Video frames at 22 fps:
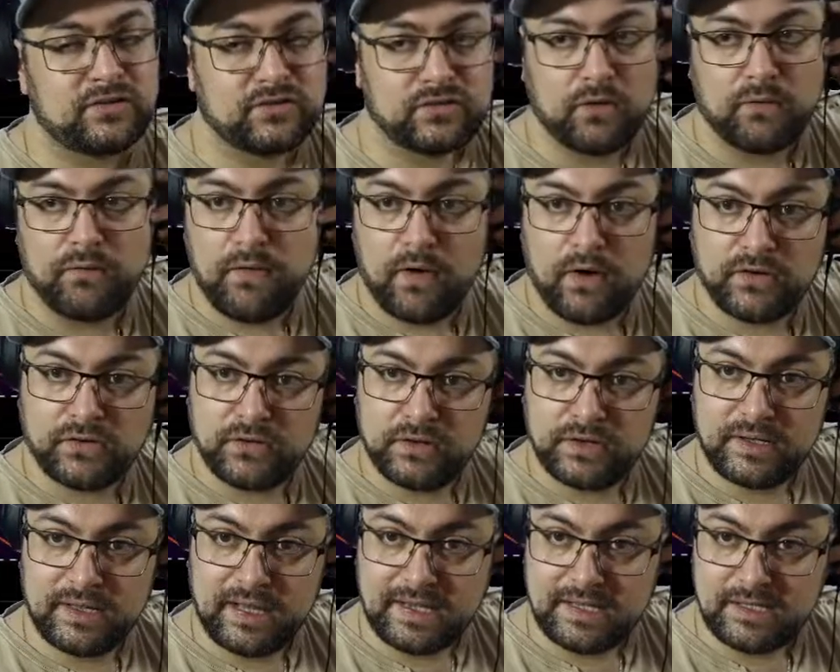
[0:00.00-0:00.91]
So far, it's
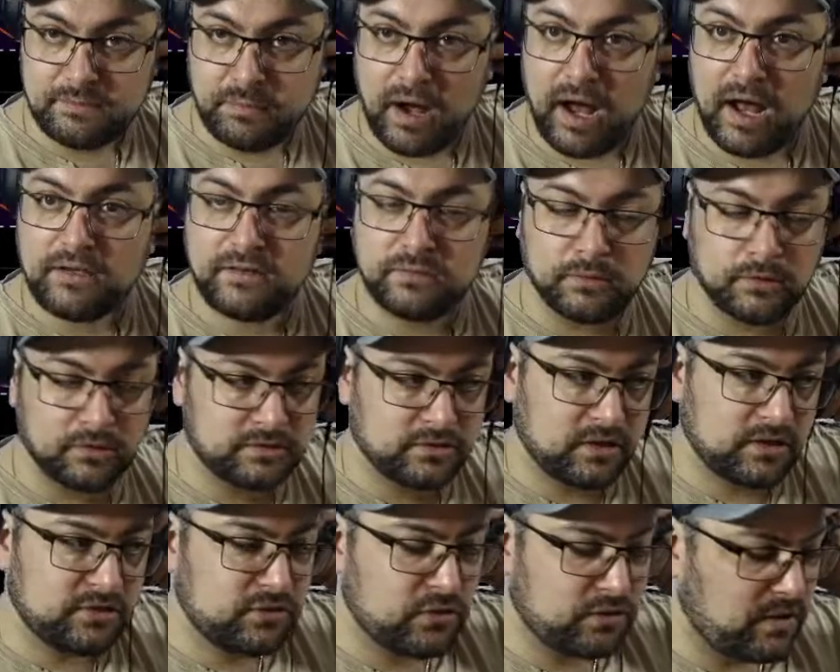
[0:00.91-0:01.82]
looking like it's possible. So
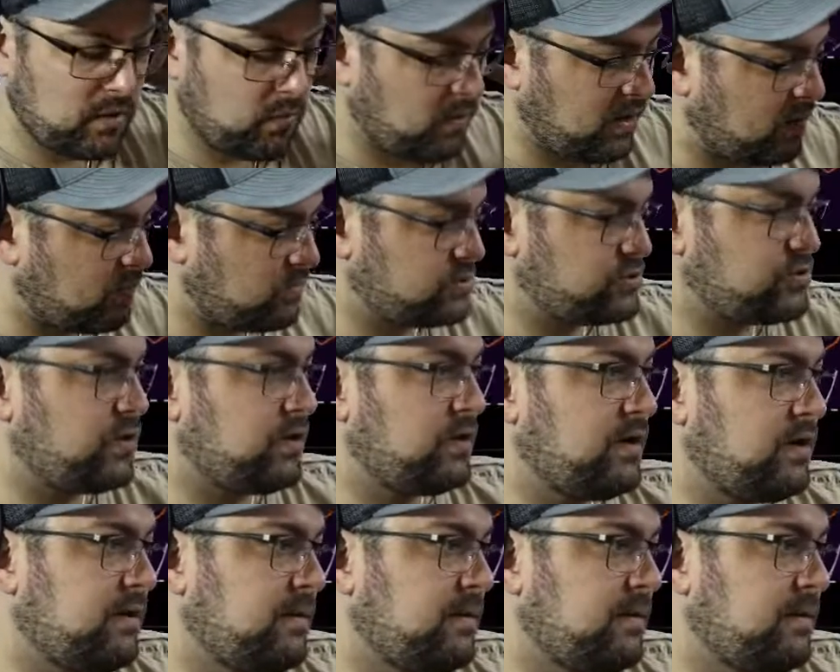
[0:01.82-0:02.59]
let's go to that 1-hour chart.